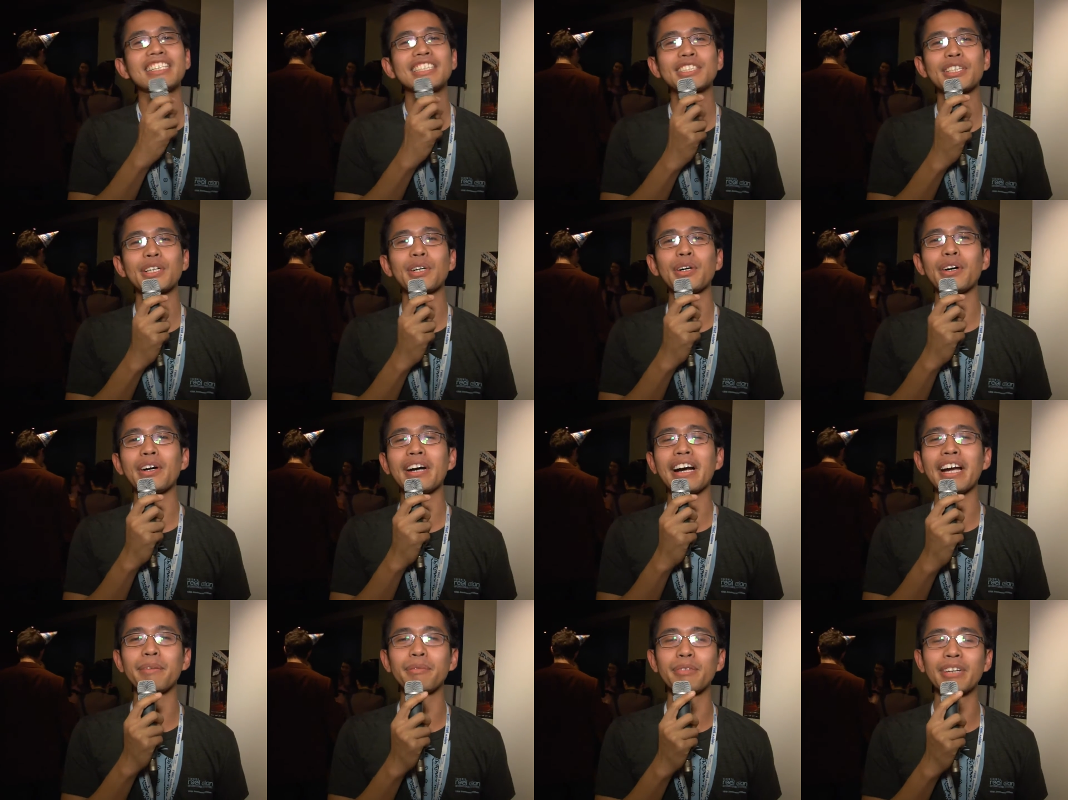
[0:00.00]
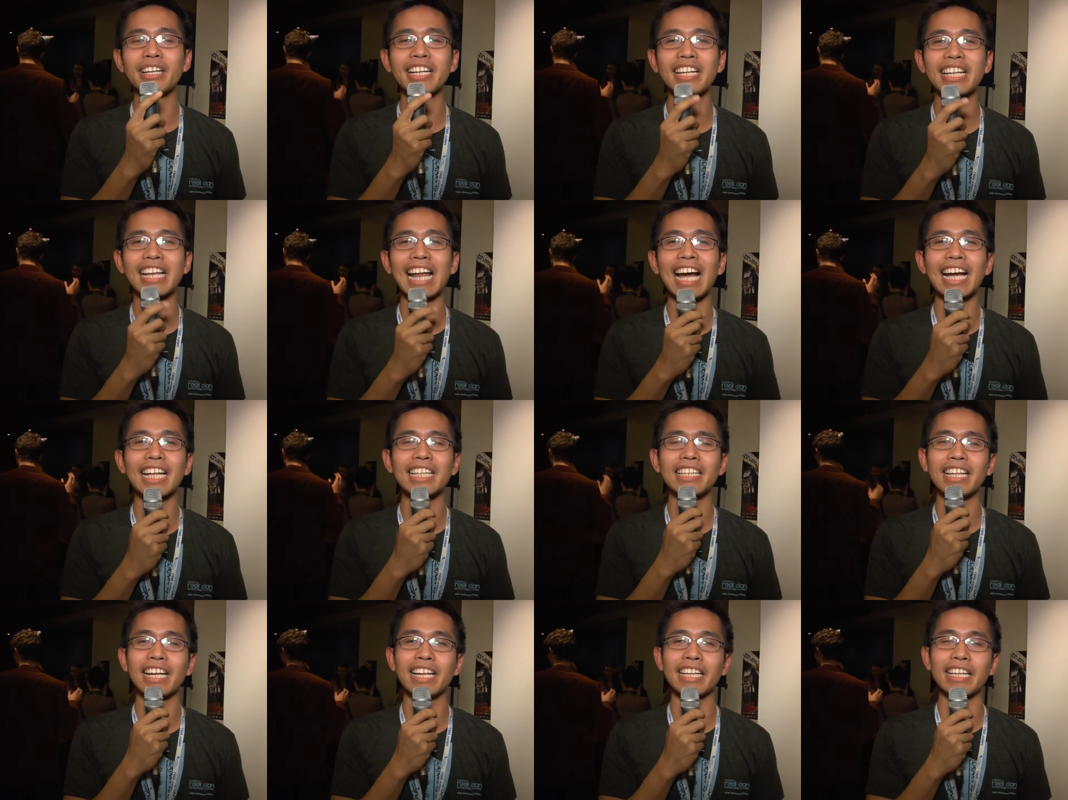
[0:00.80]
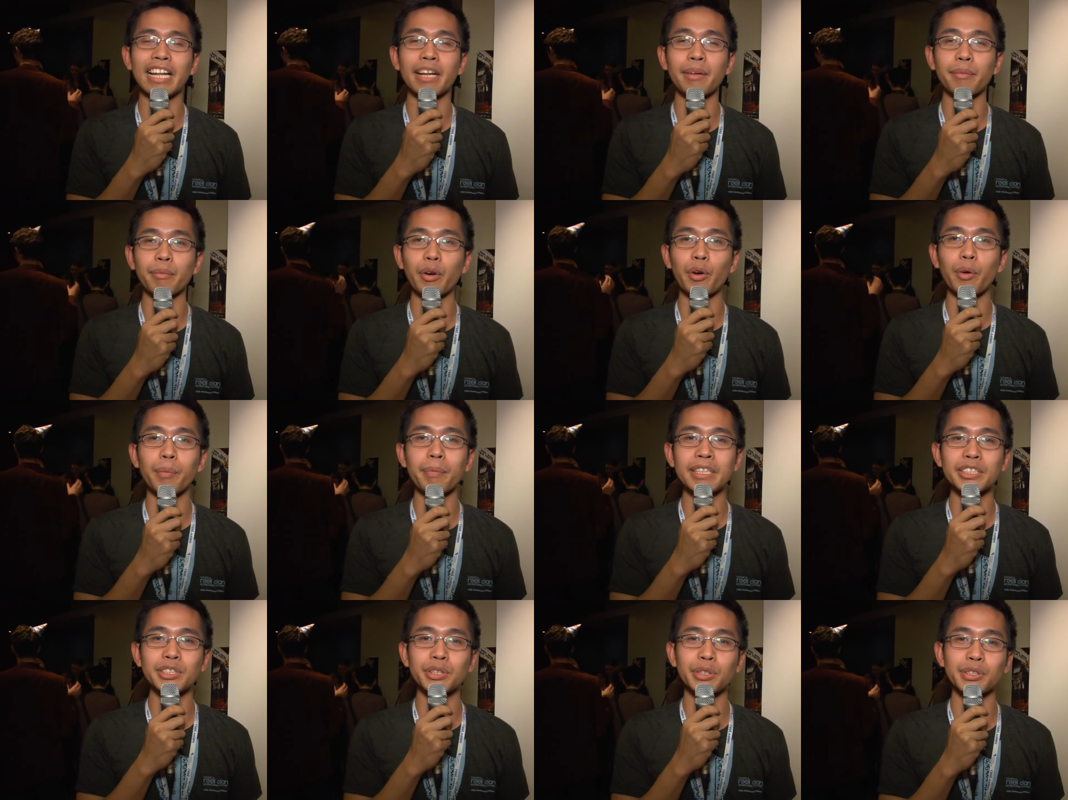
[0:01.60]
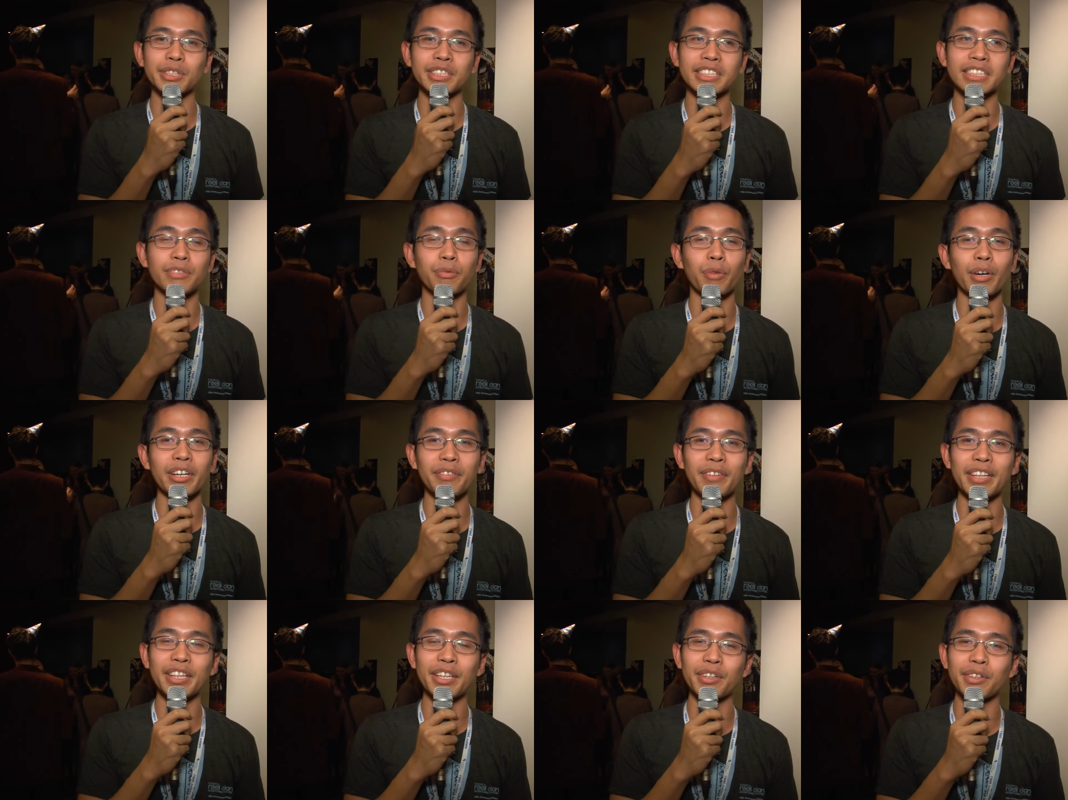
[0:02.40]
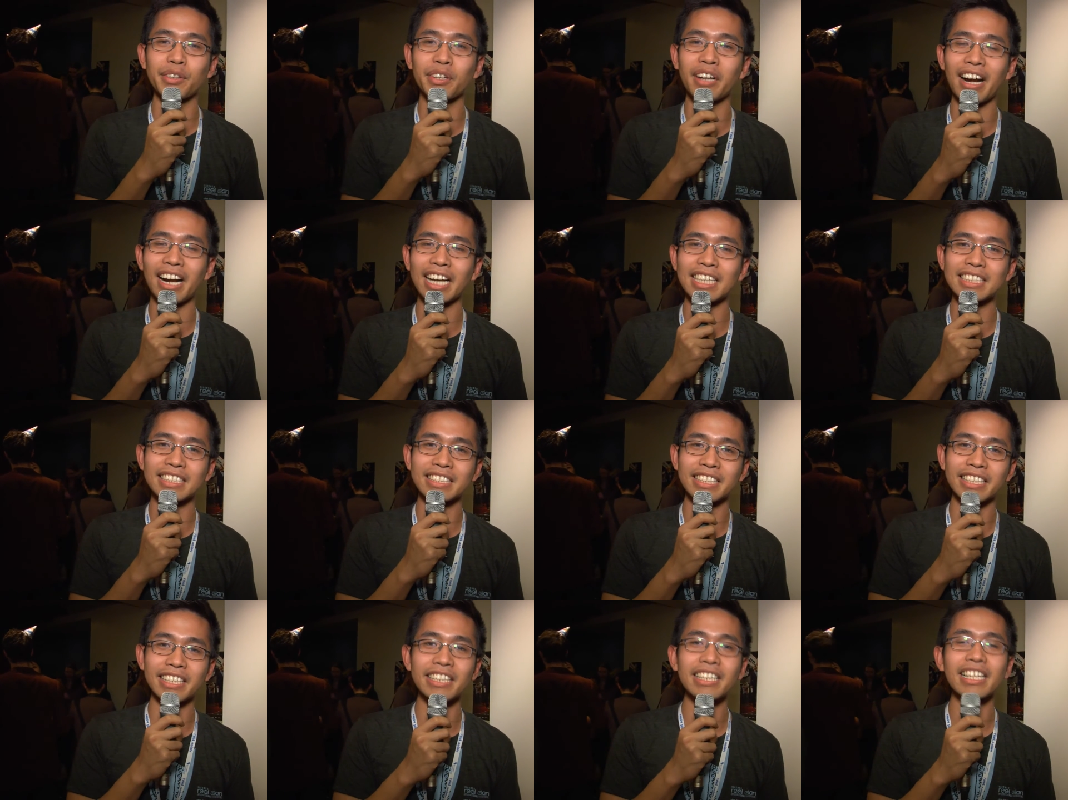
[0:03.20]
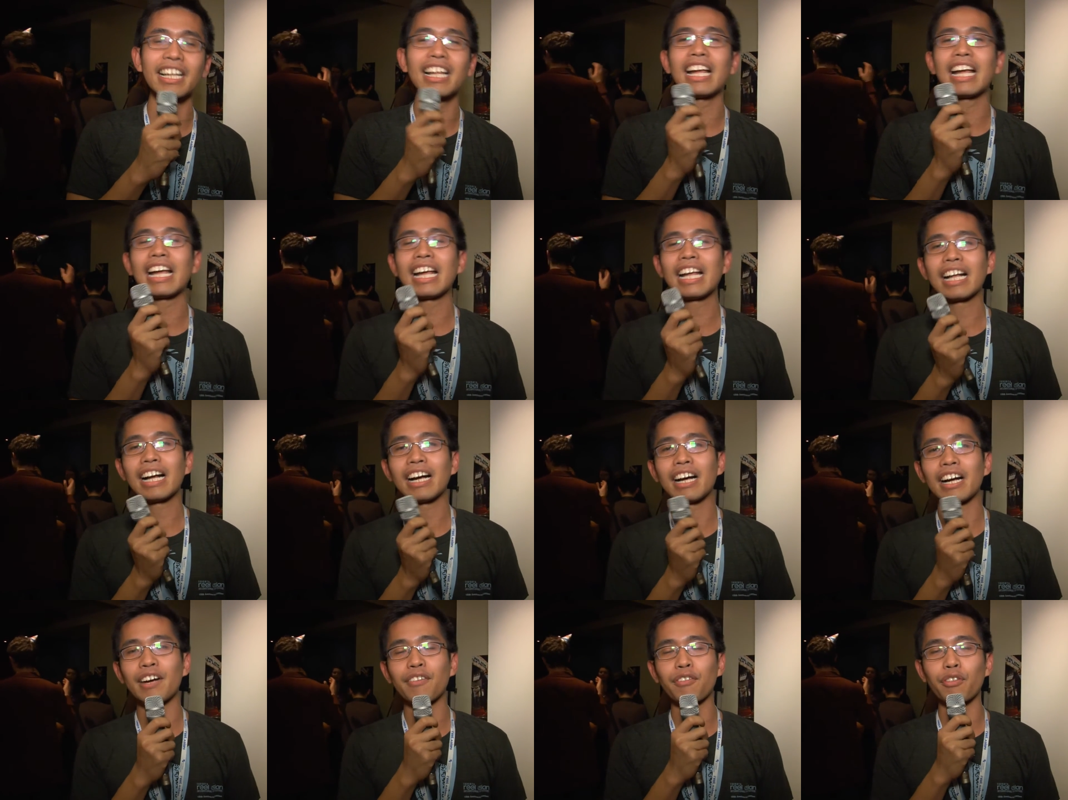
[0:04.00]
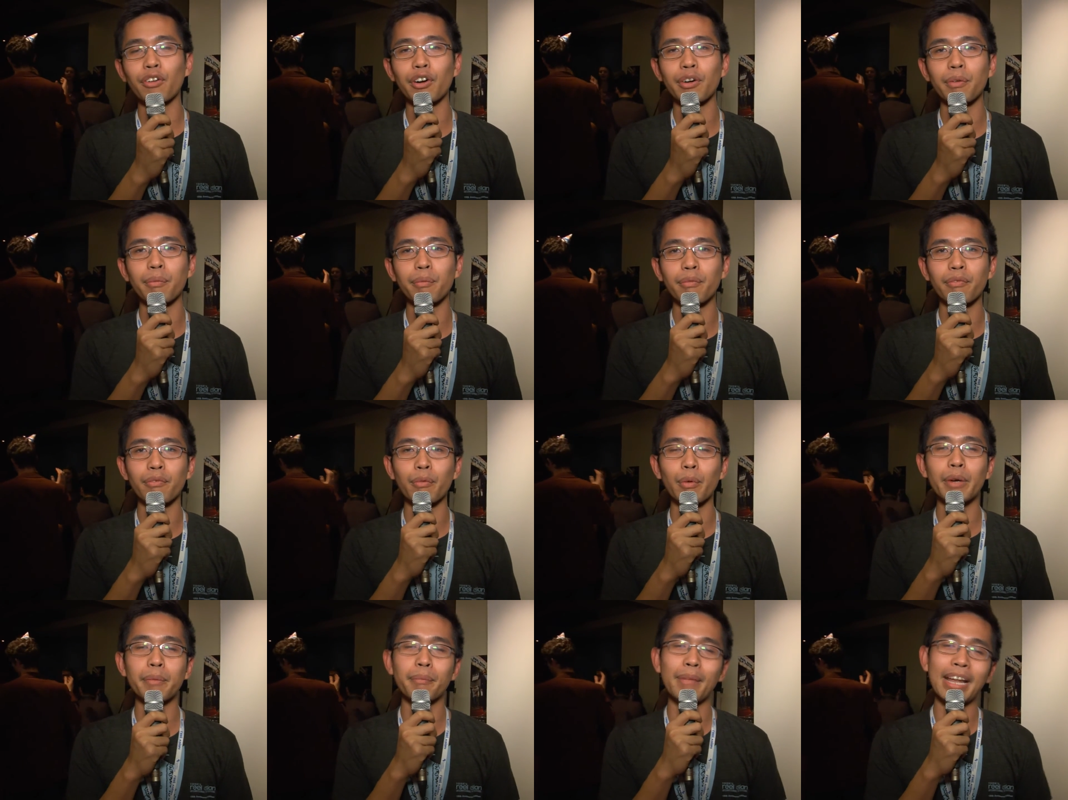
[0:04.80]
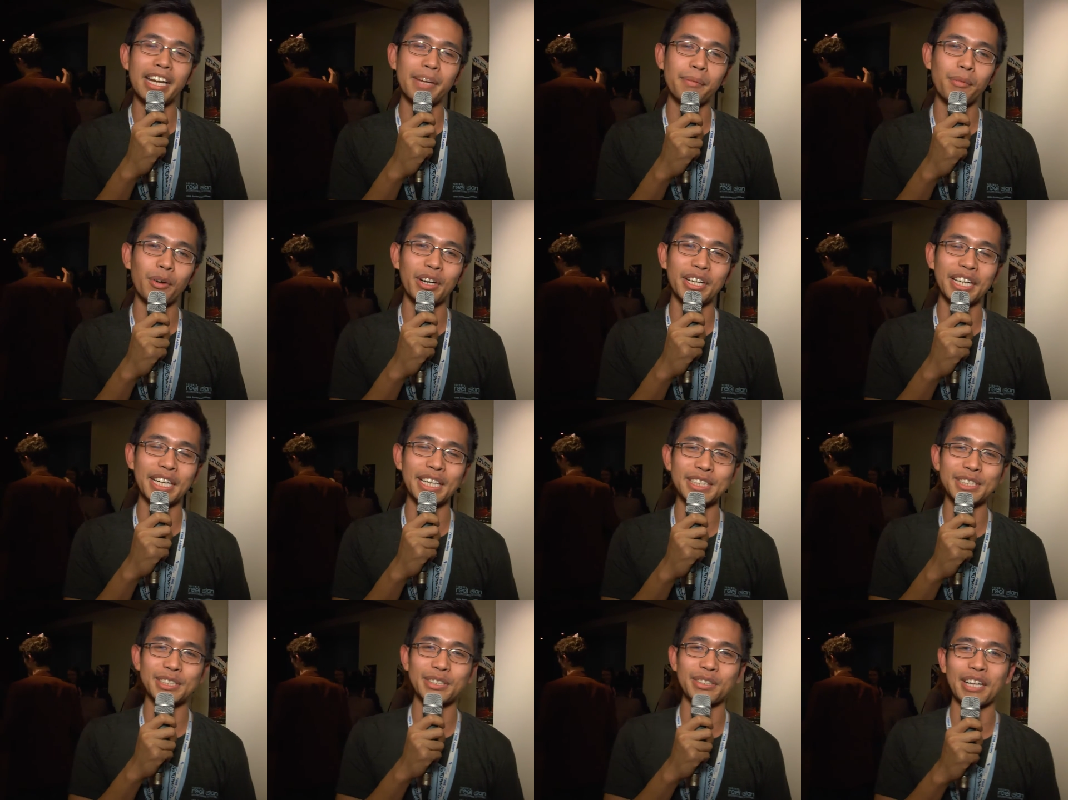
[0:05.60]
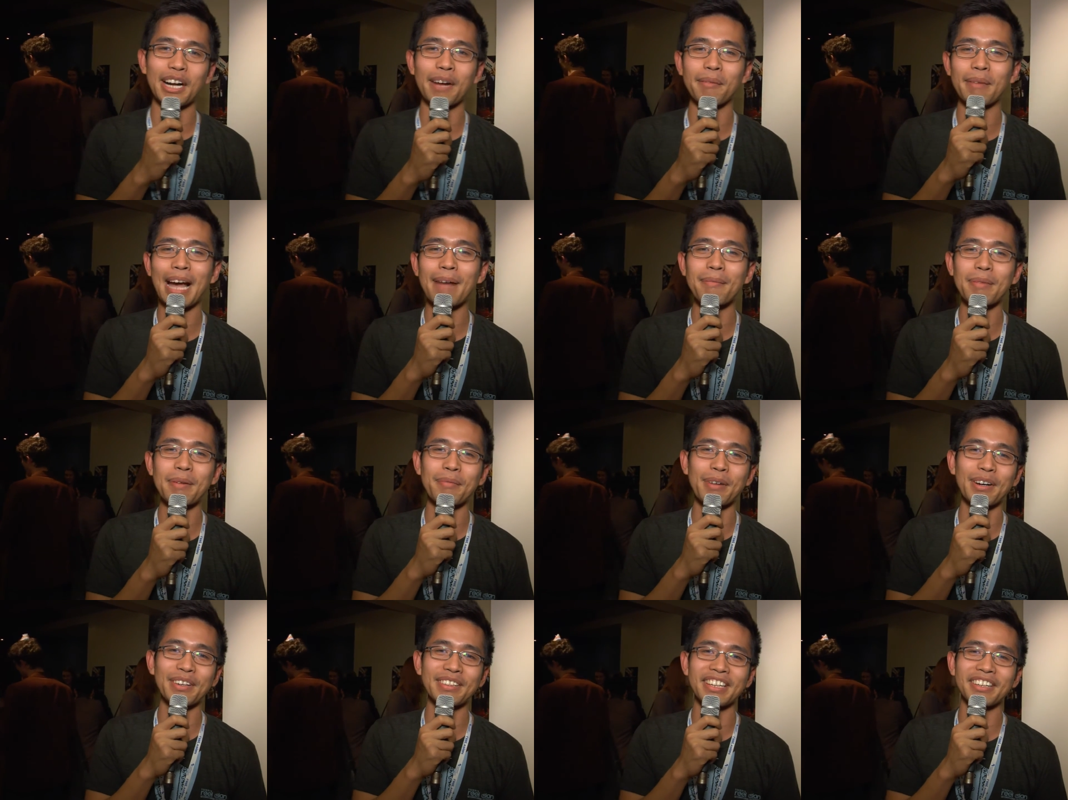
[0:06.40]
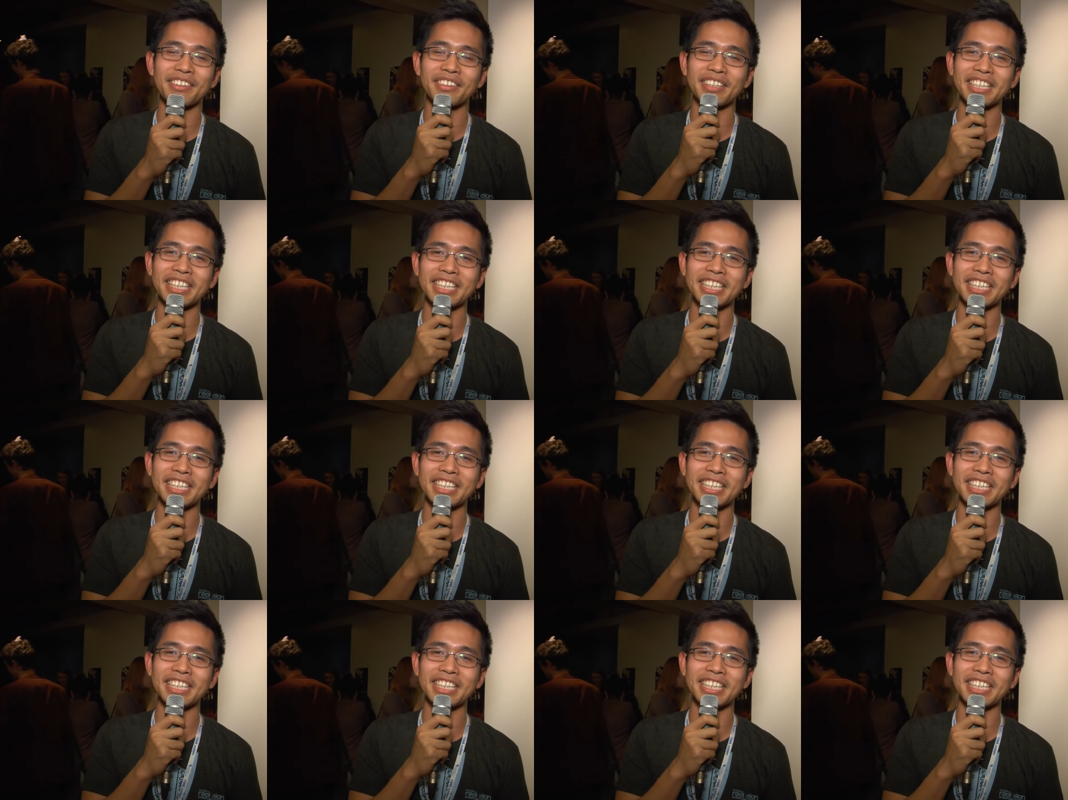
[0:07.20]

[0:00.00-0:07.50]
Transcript: So I'm really glad that I'm hoping to work with you guys still for many more years to come. Happy birthday, Real